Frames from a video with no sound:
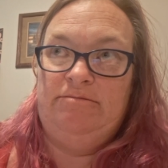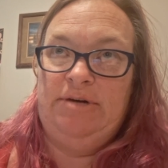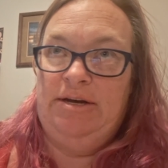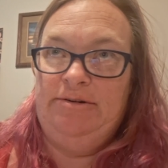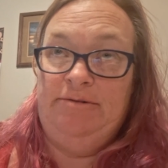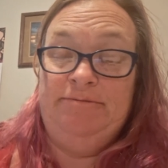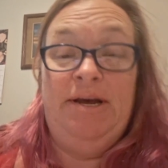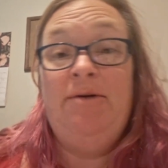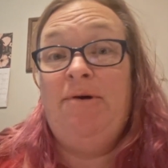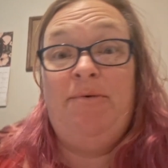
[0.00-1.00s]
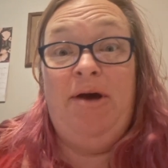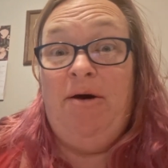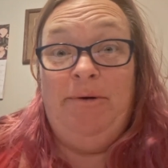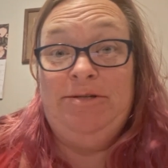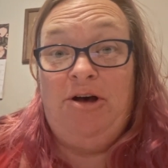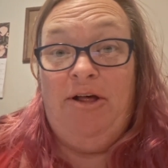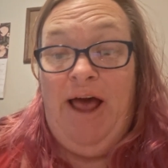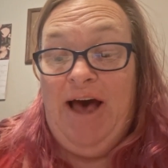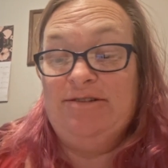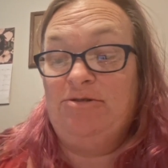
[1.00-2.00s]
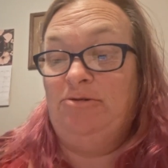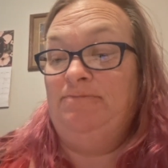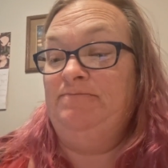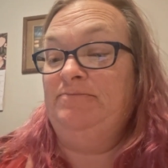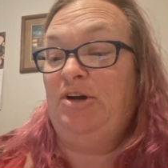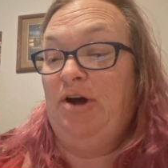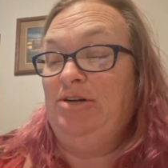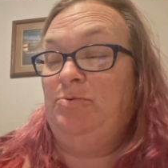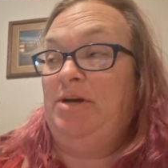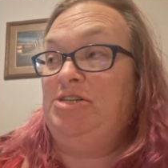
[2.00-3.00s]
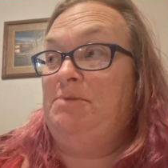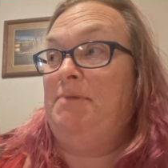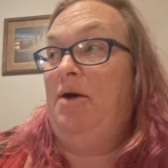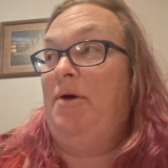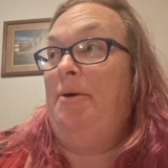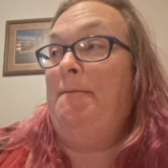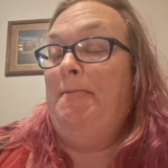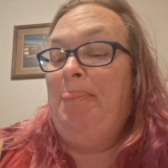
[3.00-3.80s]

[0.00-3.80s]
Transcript: I don't know. Anyway, we always call it Haskell graduation powwow.